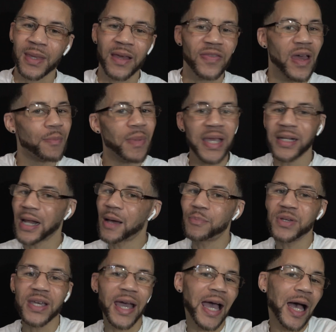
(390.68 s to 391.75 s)
that may not
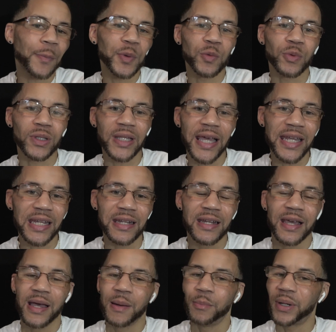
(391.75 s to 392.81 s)
be Apple related,
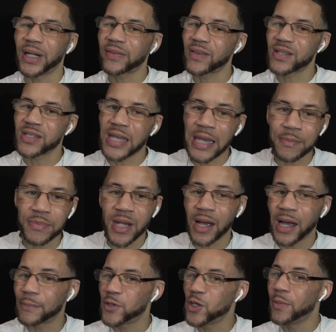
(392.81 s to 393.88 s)
but at the same
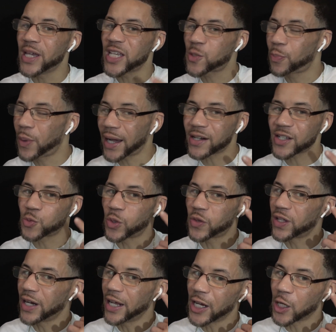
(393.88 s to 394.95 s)
time, you may spot us
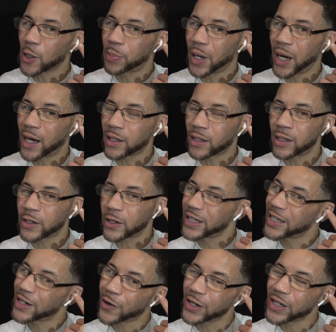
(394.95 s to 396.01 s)
with an AirPod
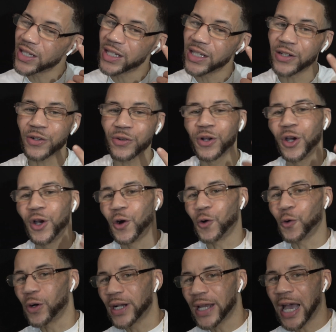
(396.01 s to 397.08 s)
in our ear
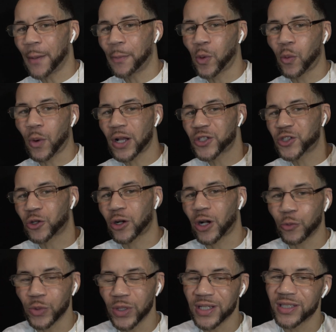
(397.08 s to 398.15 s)
or an Apple Watch on
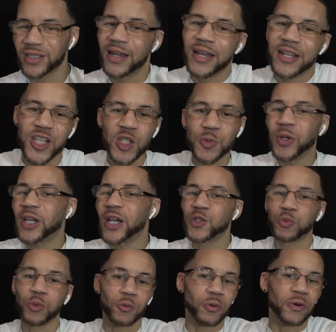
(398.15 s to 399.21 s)
our wrist. Just because
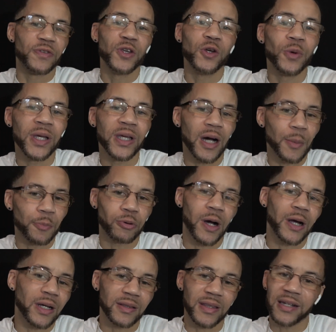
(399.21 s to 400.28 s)
we're reviewing a
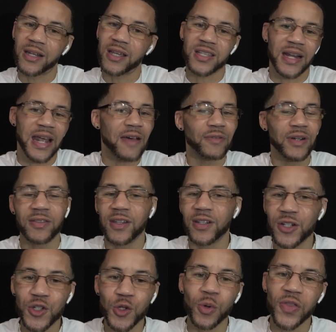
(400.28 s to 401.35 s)
product that doesn't have anything
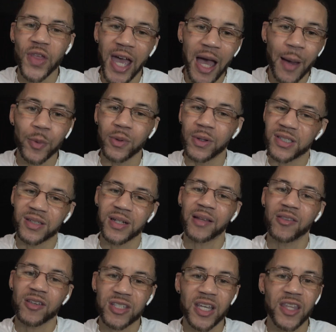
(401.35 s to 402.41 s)
to do with Apple, it's
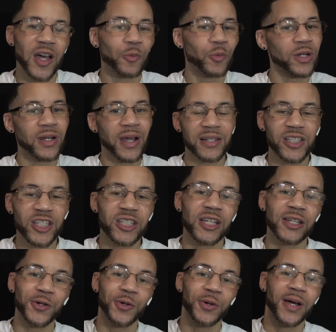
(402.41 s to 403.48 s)
not to say that we're not
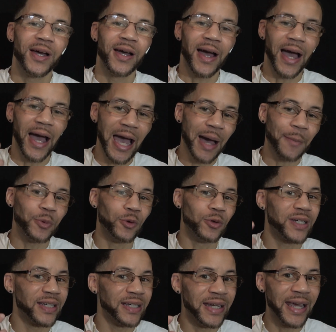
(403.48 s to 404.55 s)
still Apple
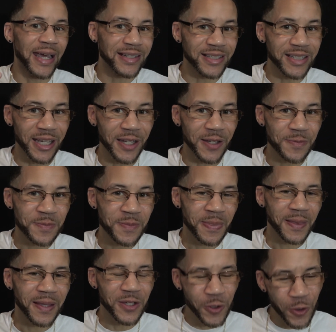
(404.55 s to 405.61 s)
connected.
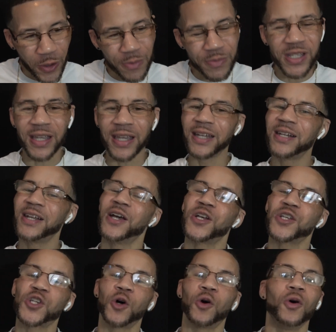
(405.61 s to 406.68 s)
You know what I'm saying?
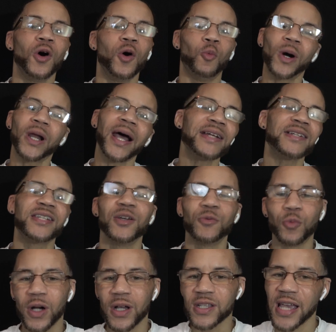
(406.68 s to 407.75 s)
So what I
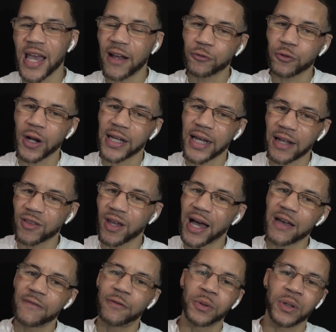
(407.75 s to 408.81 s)
did was, after I got the
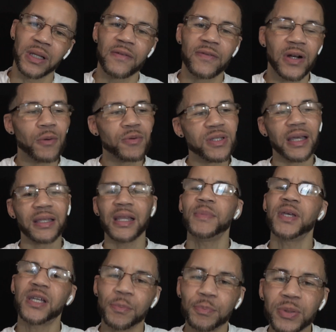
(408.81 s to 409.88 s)
iPhone 11, I was like, let
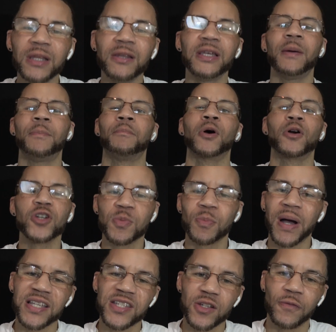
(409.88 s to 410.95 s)
me completely immerse
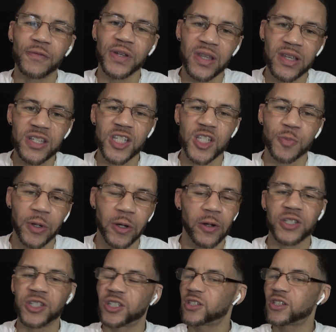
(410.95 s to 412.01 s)
myself in this
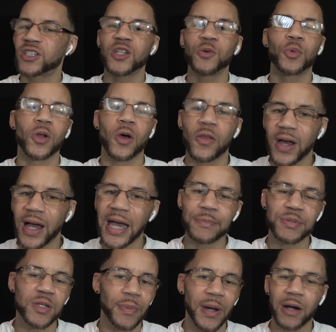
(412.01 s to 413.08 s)
experience just to see what all the
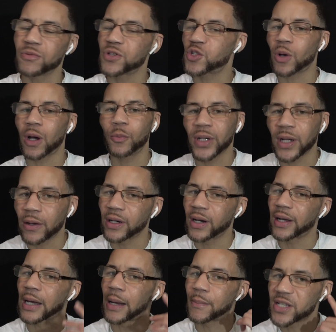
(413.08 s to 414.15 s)
hype's about. And so I went out and
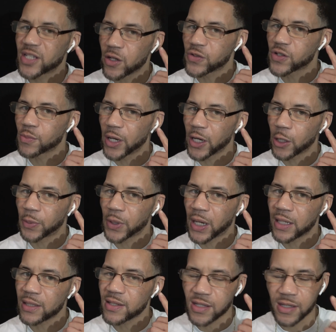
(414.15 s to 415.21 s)
I got myself some
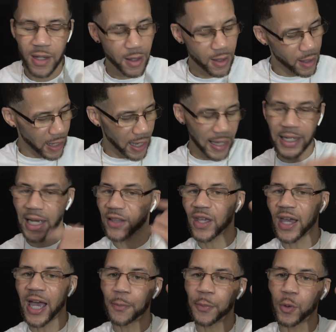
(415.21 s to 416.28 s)
AirPods. I got
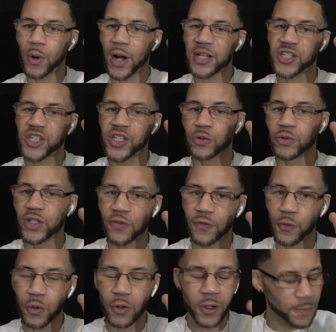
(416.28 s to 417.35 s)
the Apple Watch Series
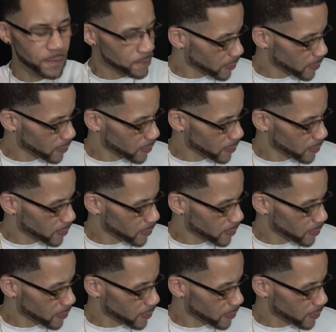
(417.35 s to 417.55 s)
4,